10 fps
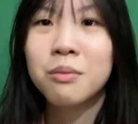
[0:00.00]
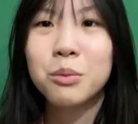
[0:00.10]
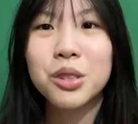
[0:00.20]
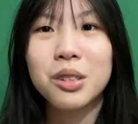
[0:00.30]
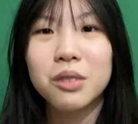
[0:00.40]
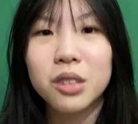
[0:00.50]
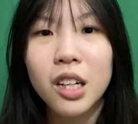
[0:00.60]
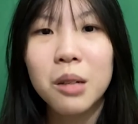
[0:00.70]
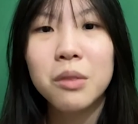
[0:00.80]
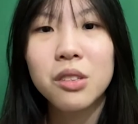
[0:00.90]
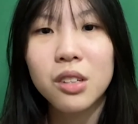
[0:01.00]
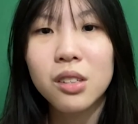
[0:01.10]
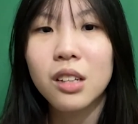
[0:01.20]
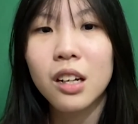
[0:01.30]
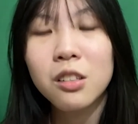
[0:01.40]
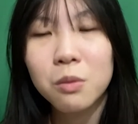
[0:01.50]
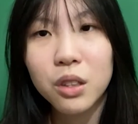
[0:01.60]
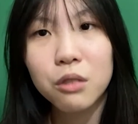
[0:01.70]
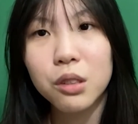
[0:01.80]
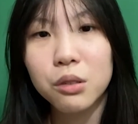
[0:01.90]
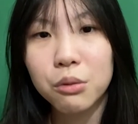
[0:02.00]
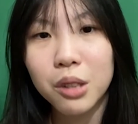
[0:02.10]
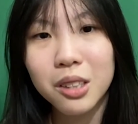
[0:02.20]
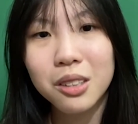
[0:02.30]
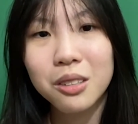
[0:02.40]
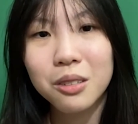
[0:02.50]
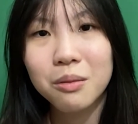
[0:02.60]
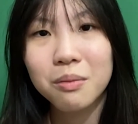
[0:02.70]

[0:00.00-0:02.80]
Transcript: Most of the time, it's just us being worrywarts.